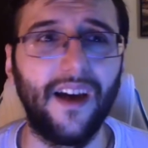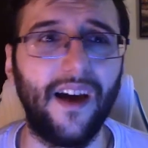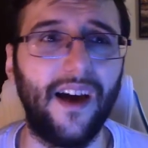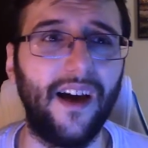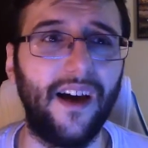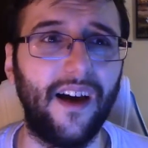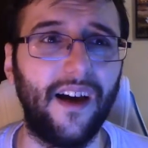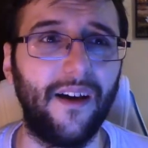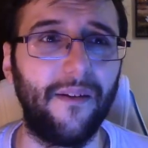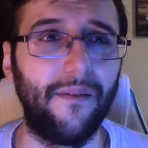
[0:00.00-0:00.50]

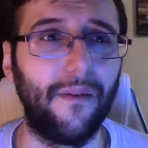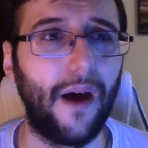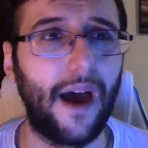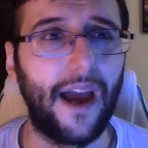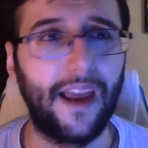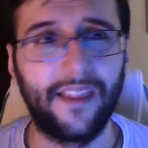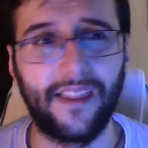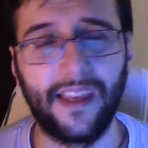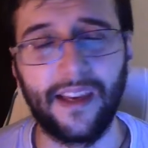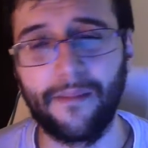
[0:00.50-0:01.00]

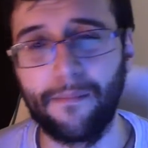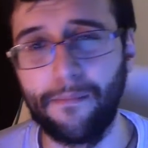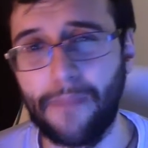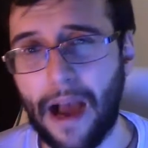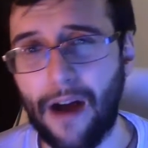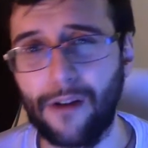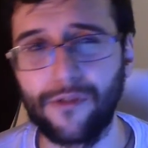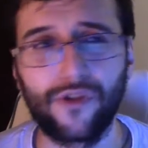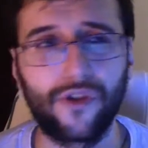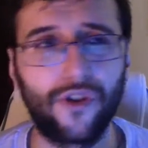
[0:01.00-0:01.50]
I think
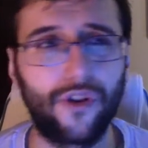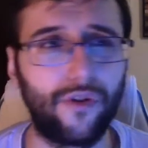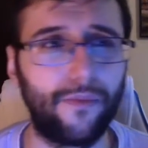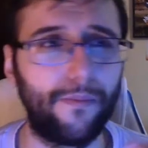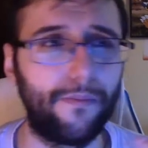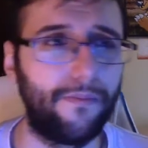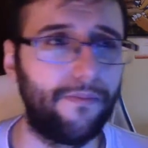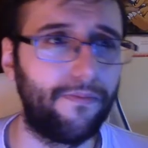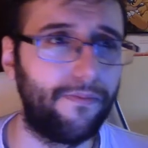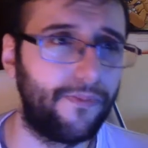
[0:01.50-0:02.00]
Bowser,
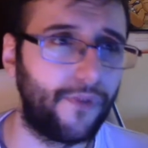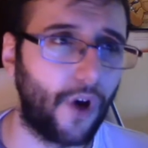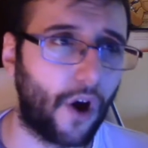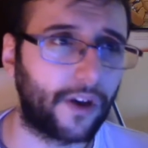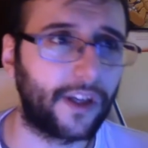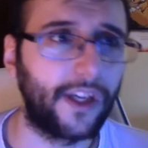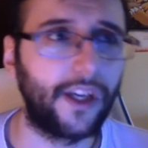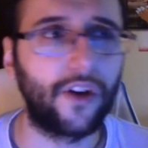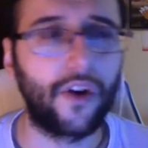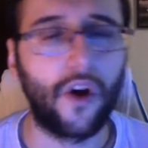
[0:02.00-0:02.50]

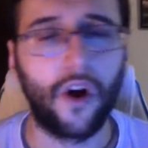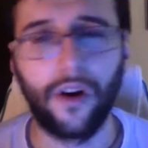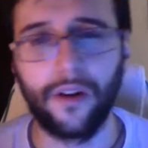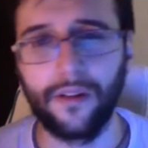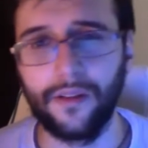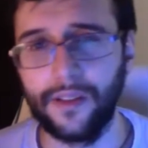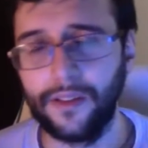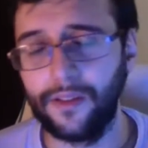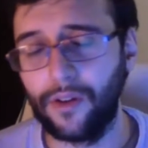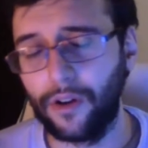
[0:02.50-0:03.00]
Donkey
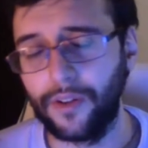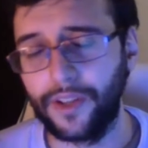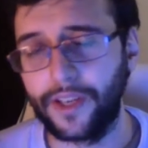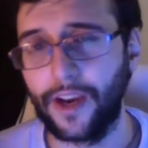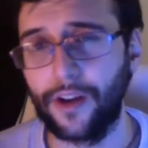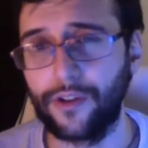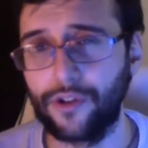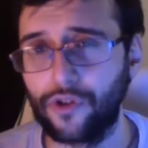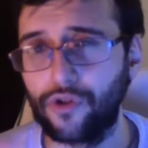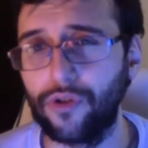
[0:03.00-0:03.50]
Kong, and all the
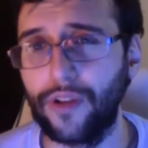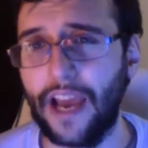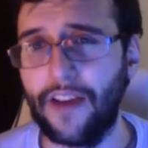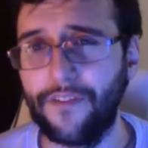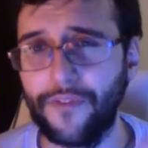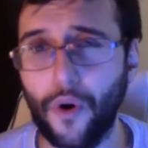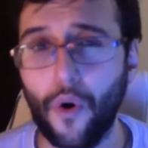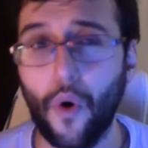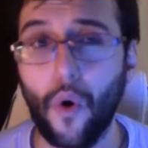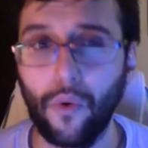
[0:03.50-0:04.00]
characters should
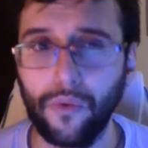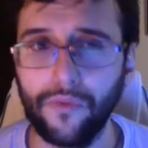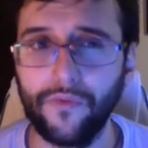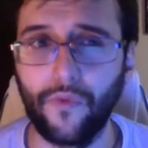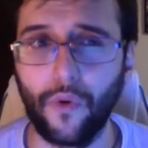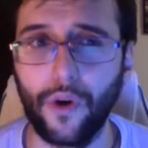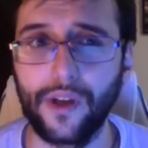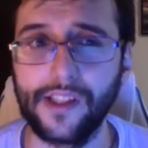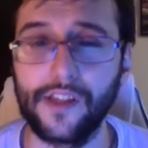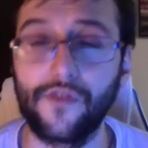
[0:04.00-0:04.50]
have their own
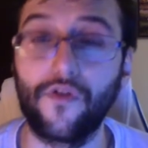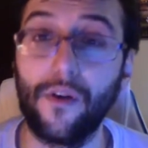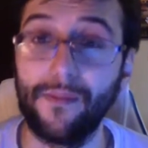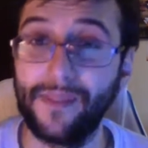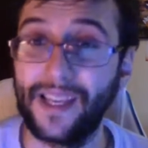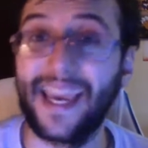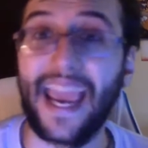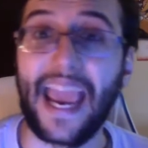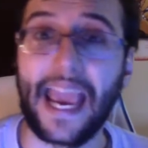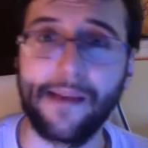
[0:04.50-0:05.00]
voices from
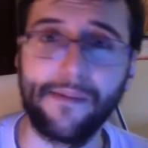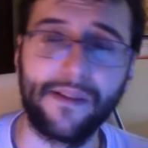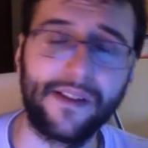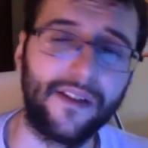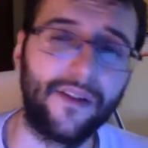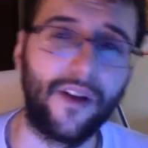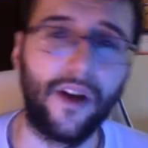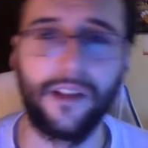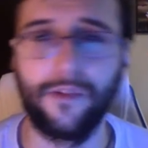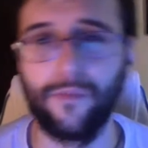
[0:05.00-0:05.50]
the games
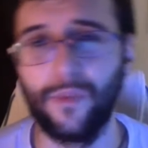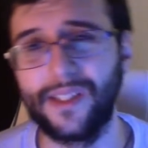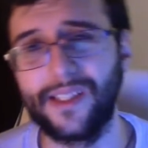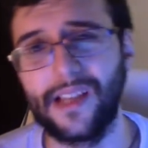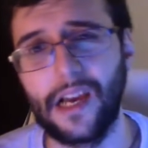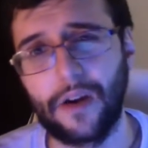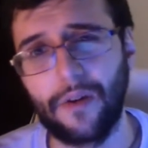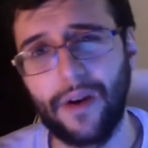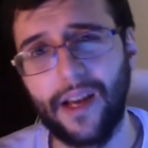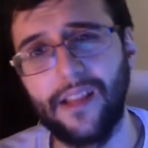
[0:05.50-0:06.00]
and not what
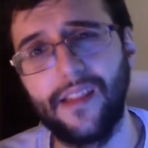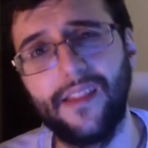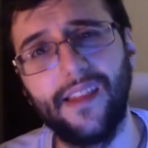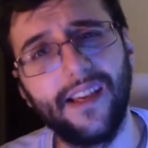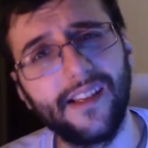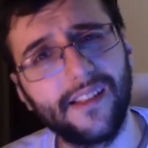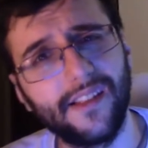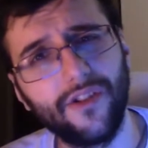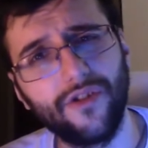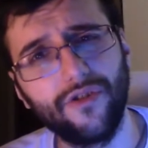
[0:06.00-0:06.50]
Sakurai
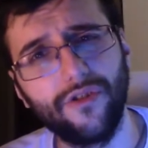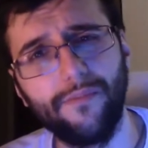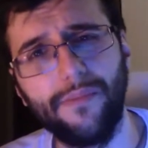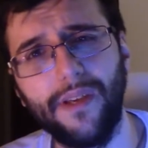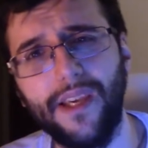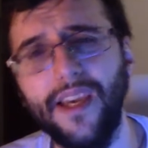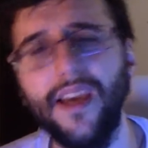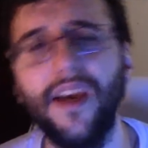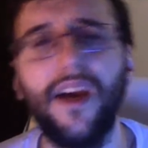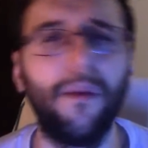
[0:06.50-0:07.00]
thinks they should
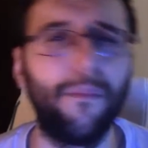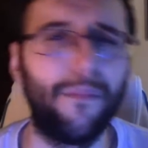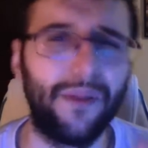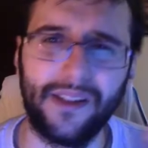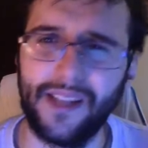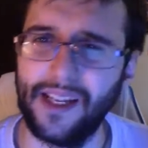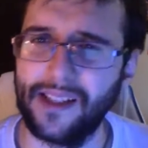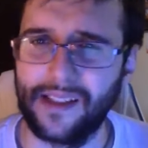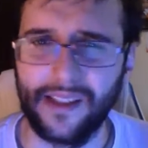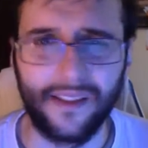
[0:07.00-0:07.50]
be,
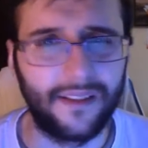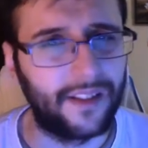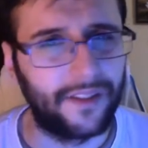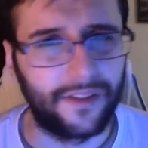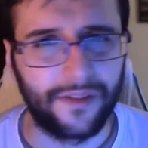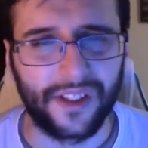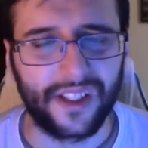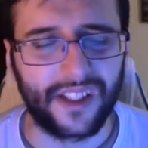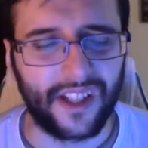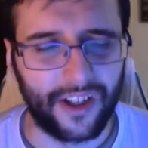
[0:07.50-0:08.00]
but that's another
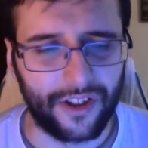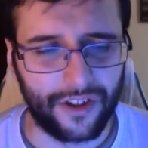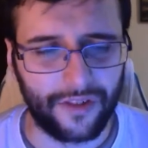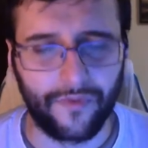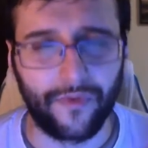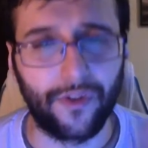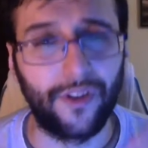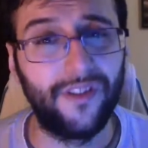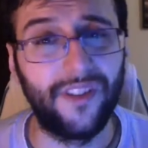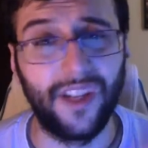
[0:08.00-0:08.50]
discussion
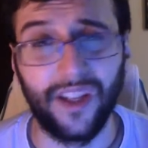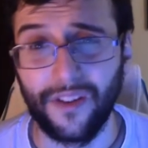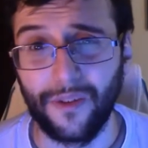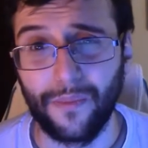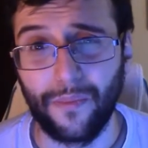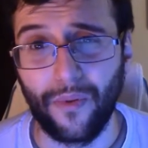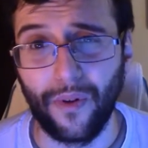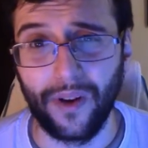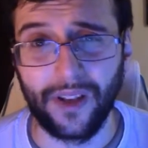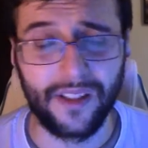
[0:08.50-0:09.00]
for another
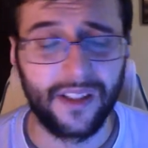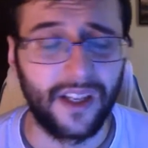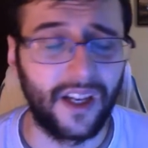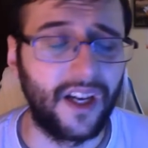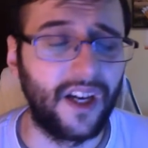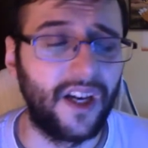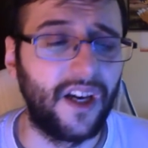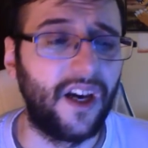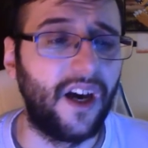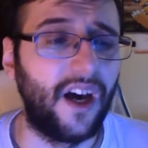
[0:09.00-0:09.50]
point.
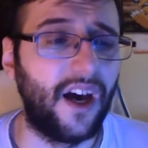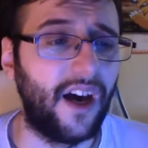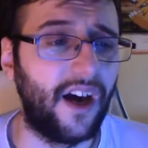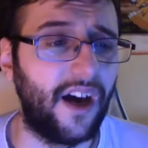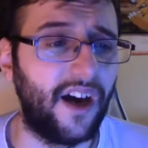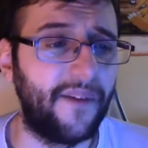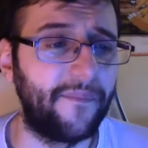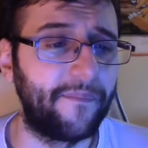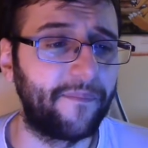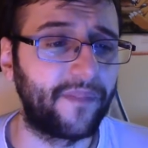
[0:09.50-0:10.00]

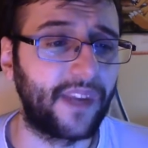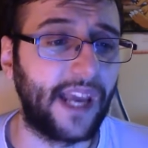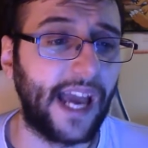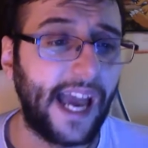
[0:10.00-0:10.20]
And